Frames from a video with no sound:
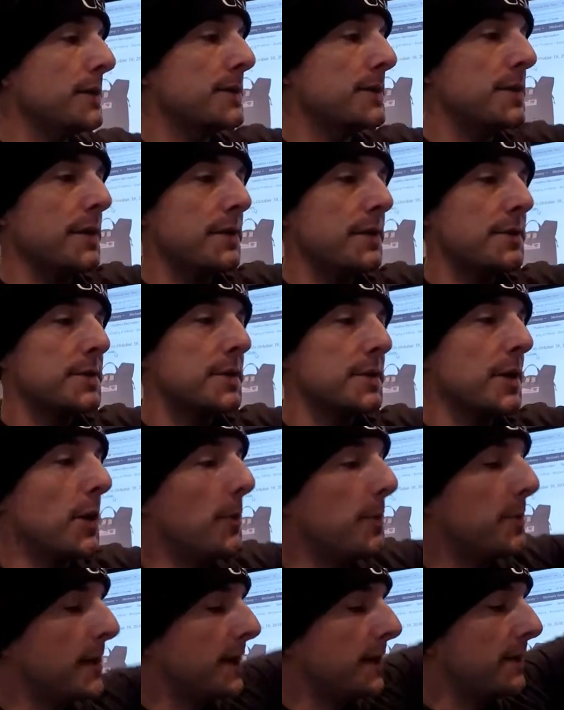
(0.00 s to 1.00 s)
You can see there's
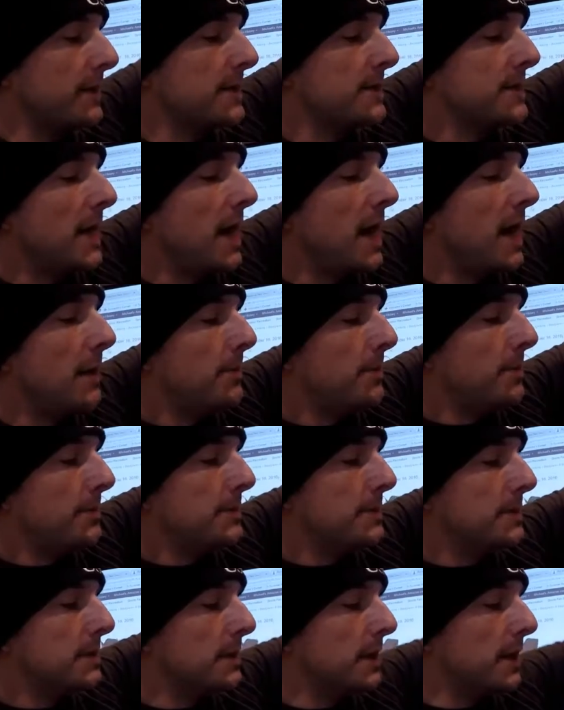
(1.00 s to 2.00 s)
an opening in the
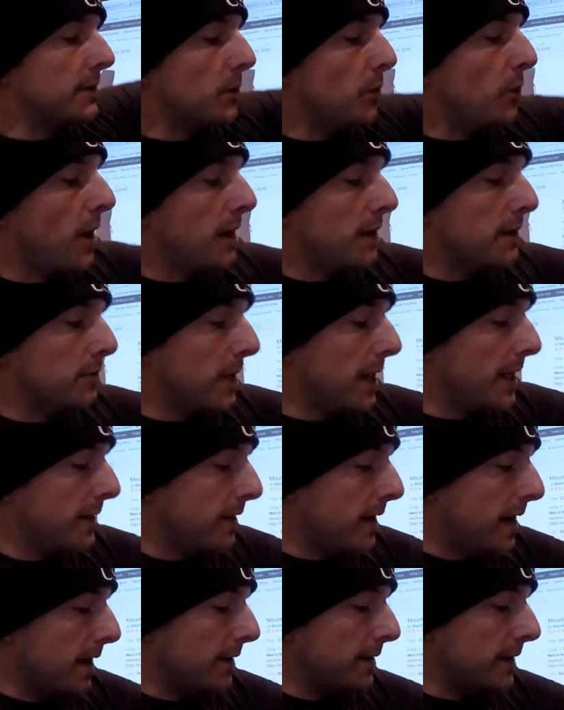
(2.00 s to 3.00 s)
top to let the water
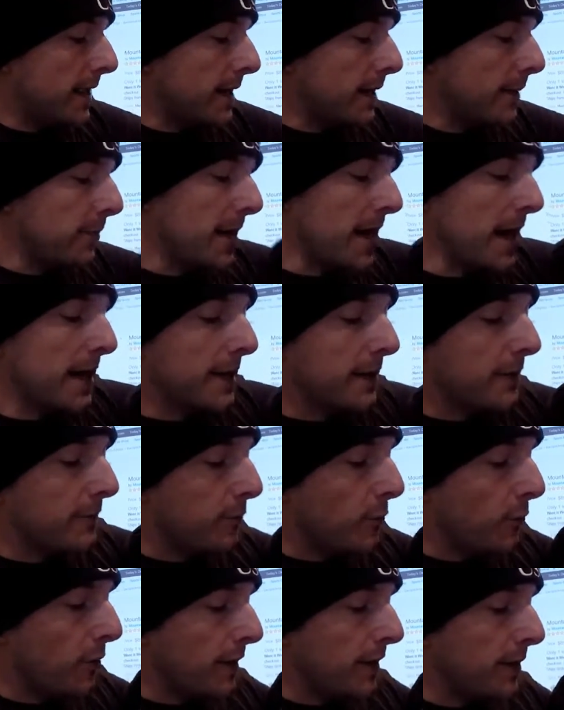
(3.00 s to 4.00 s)
bladder out and a
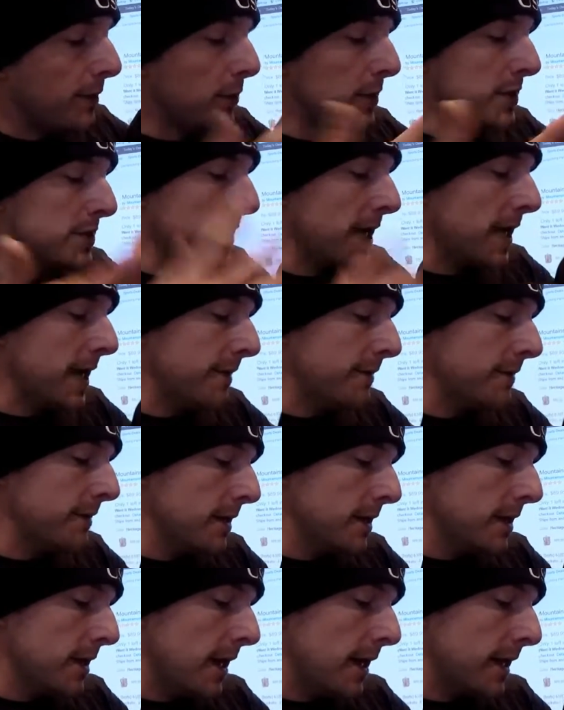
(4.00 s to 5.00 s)
pocket for it, which
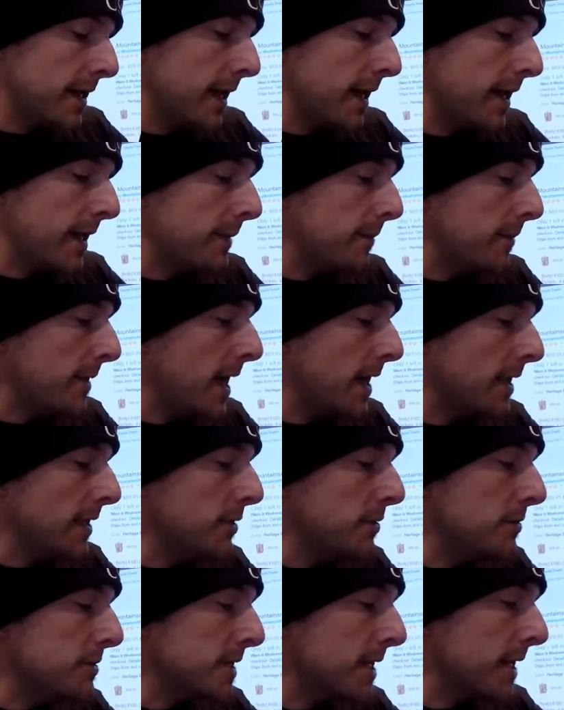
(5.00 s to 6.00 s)
I, again, am
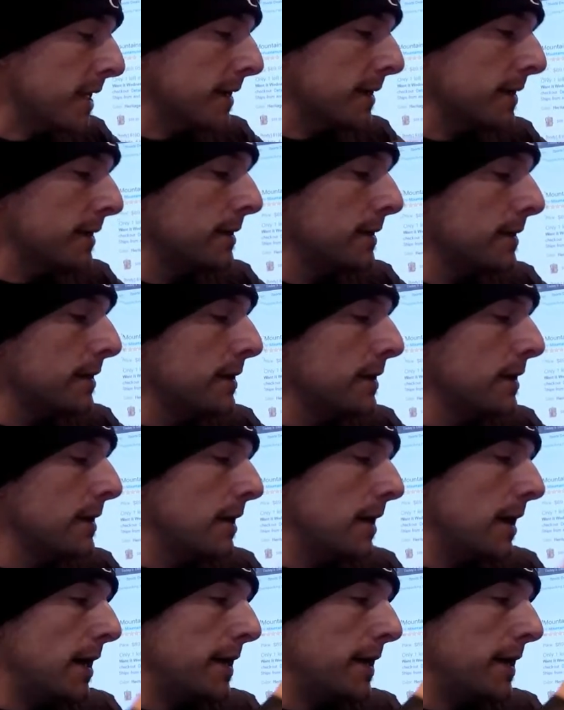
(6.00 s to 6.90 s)
not using.